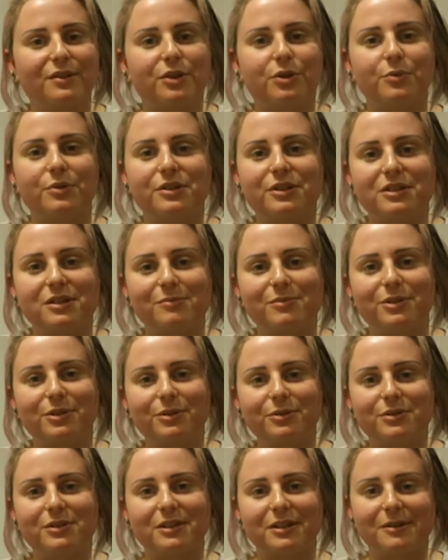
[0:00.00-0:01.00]
you win some, you
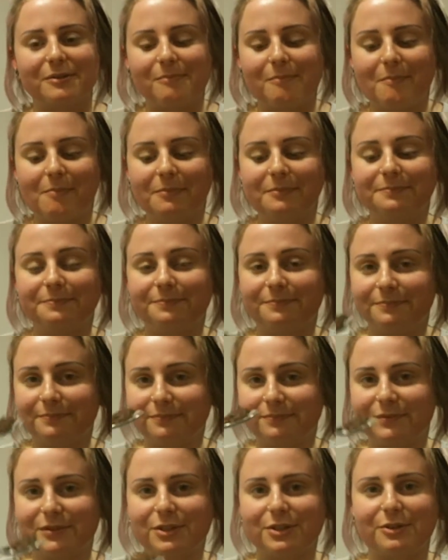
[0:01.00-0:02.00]
lose some.
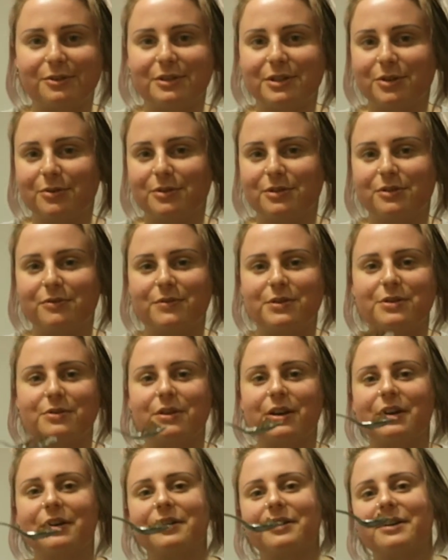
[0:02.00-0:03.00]
So this one's for you,
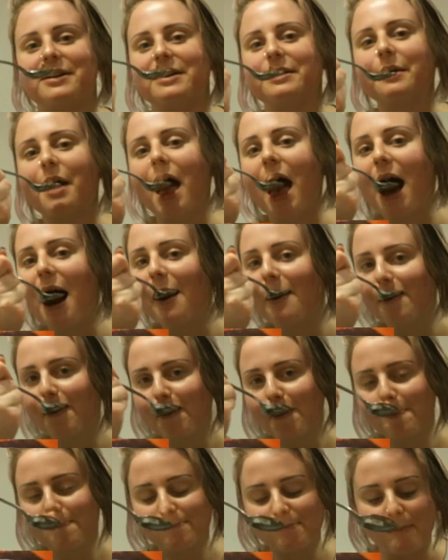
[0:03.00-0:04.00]
Caroline.
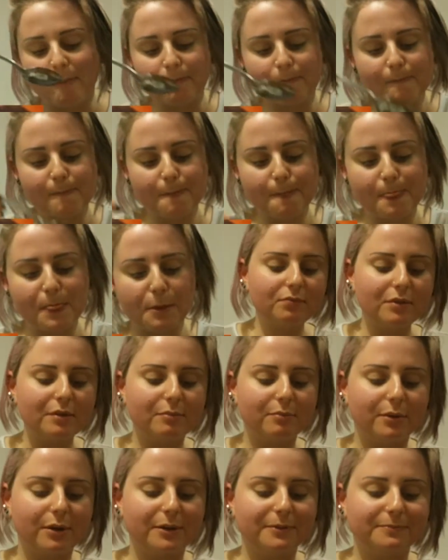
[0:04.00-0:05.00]

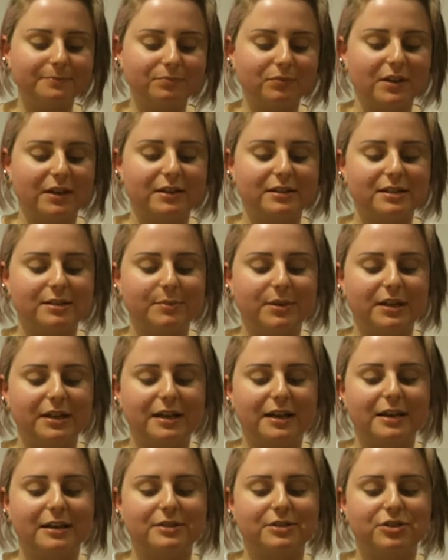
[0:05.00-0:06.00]
But I guess I'm
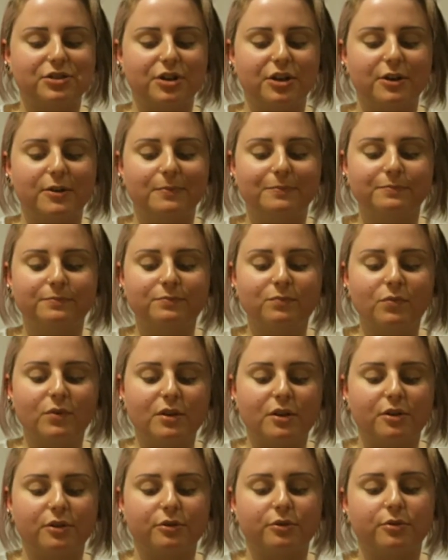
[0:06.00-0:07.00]
getting a head start
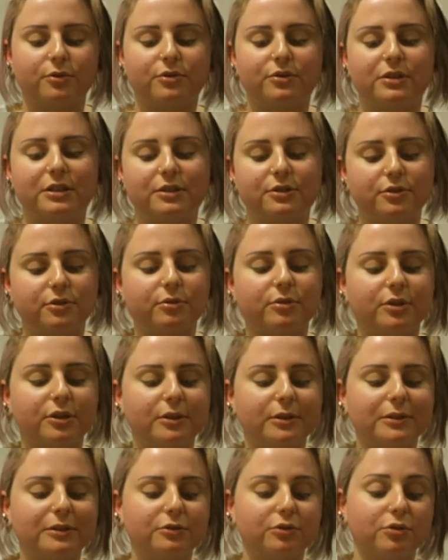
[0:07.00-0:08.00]
on our tortilla
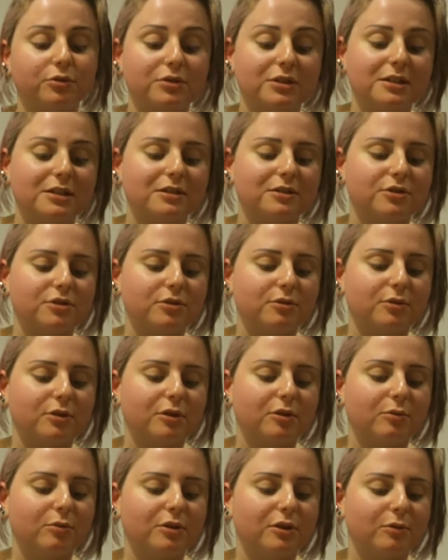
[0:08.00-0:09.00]

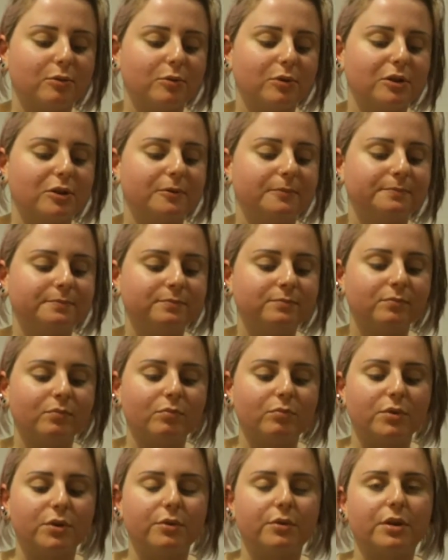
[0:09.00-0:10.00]
tour, where we'll
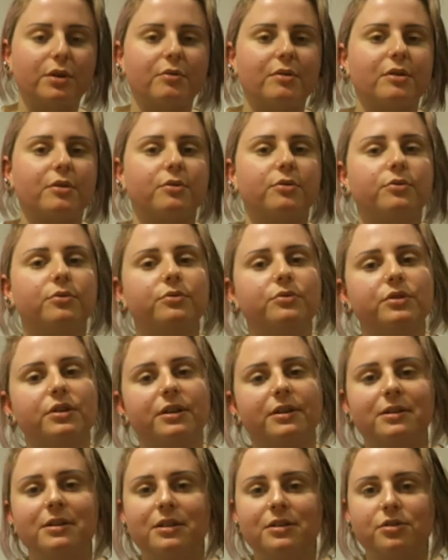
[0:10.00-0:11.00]
be going around
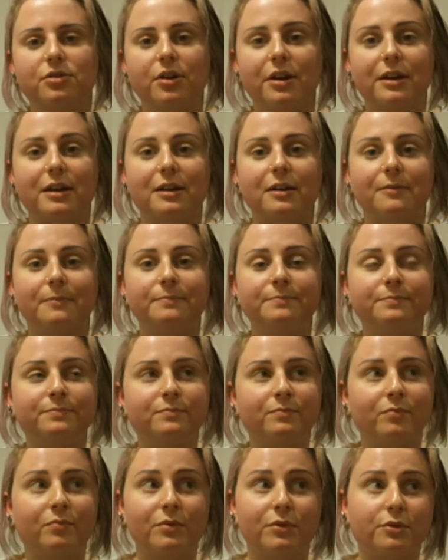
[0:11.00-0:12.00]
Coruña and trying
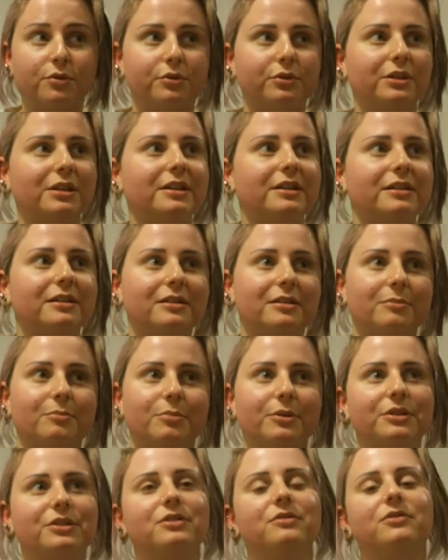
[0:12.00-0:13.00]
tortilla at a
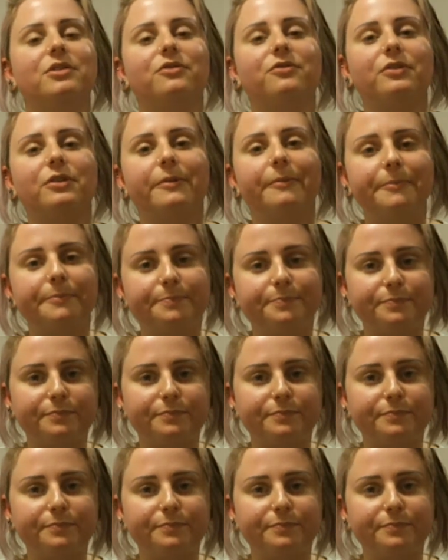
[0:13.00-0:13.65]
bunch of different